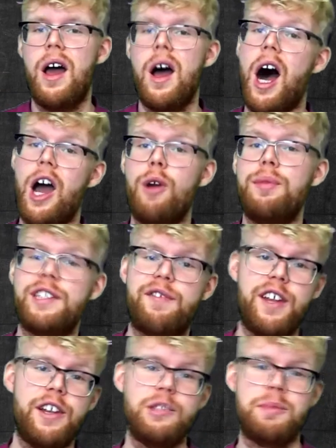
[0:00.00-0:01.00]
I hope this
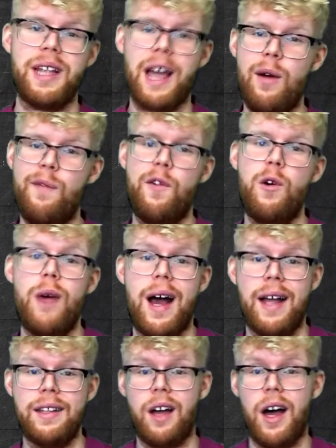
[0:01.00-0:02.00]
video has been helpful
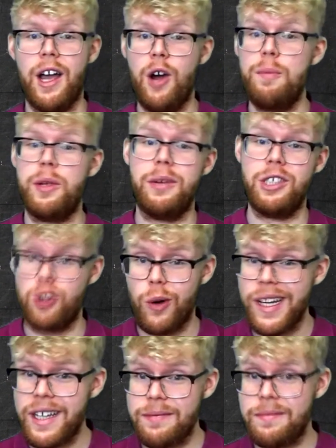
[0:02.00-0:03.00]
and I hope you enjoyed
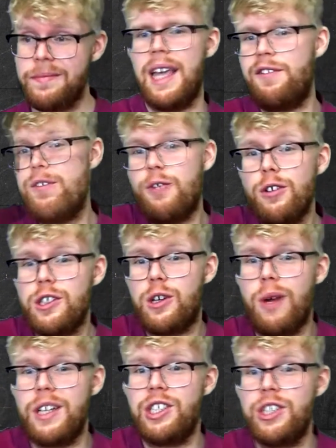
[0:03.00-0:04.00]
it. If you've got a
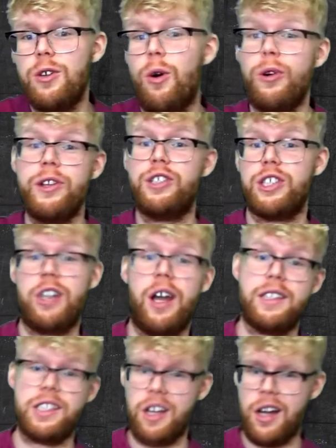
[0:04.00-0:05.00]
question or you'd just like to
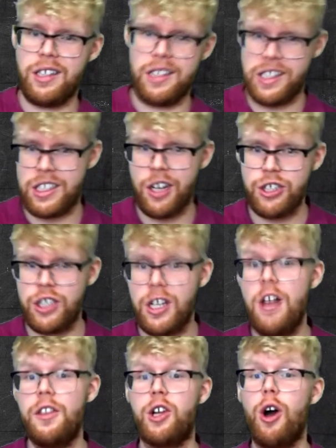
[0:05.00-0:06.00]
start a discussion,
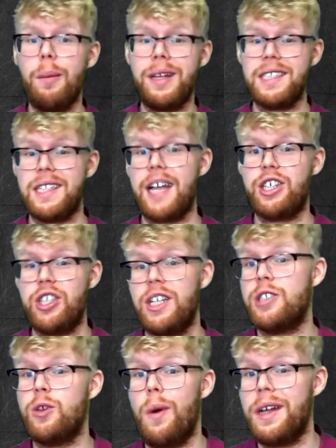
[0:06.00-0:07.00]
the comments section is
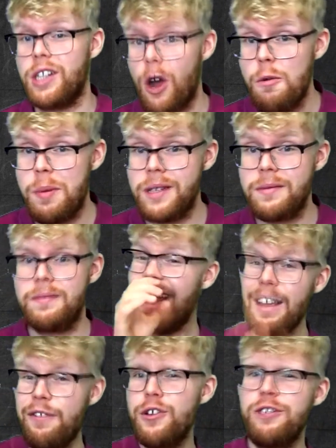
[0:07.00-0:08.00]
always open.
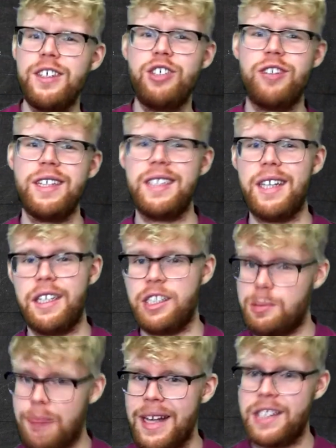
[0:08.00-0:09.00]
If you're interested in
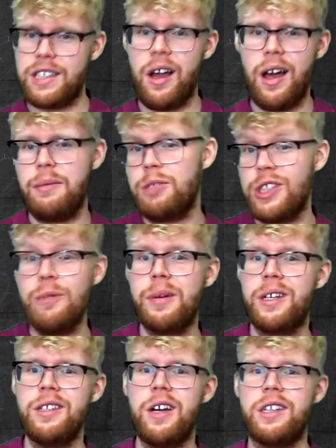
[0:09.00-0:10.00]
space-time,
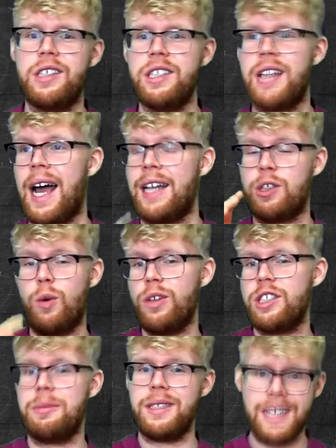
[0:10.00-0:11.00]
superconductors and
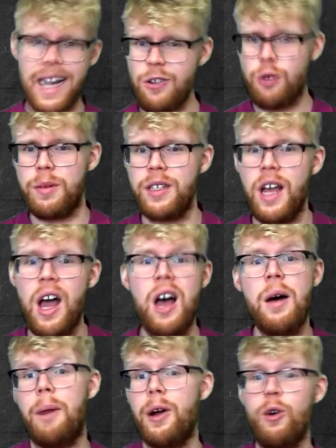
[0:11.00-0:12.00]
quantum entanglement,
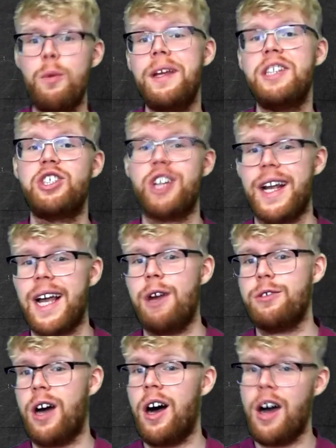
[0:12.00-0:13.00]
by all means check out
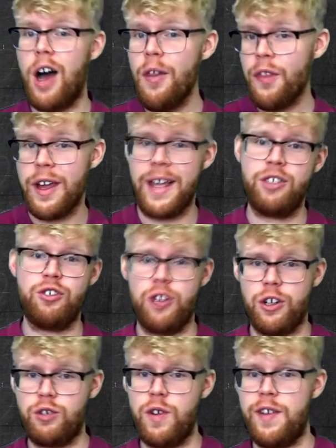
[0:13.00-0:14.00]
our other
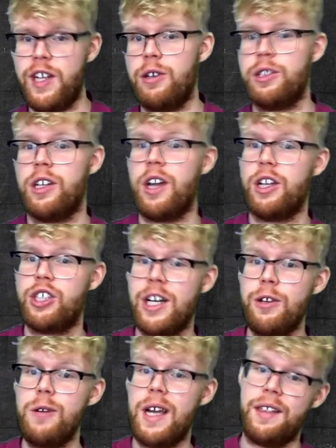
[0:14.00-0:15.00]
introductory videos on our
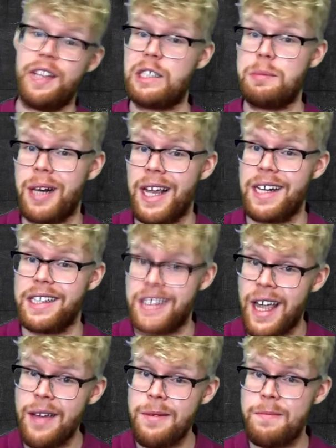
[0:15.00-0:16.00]
channel in this playlist
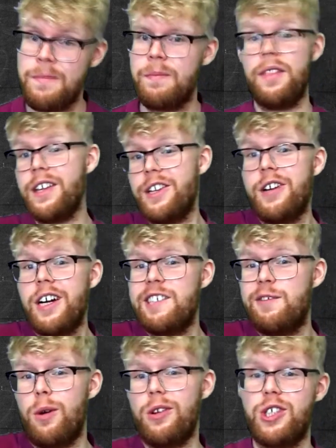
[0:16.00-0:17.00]
here. Thank you guys for
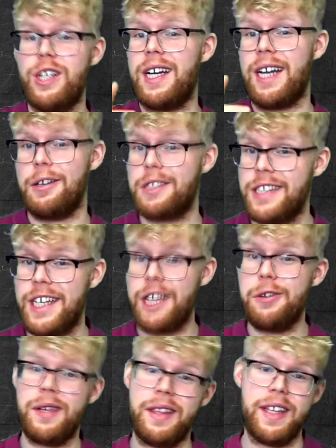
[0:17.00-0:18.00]
watching and I'll see you
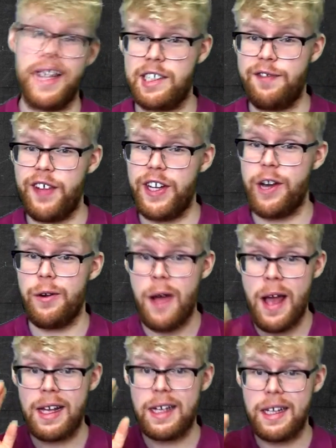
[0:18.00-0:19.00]
in the next video.
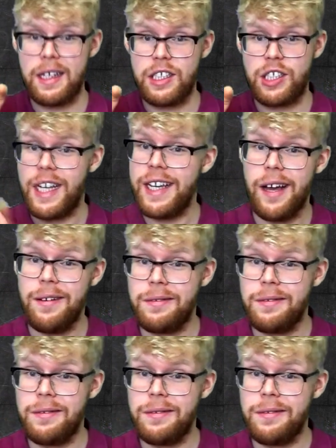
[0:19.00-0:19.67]
See ya!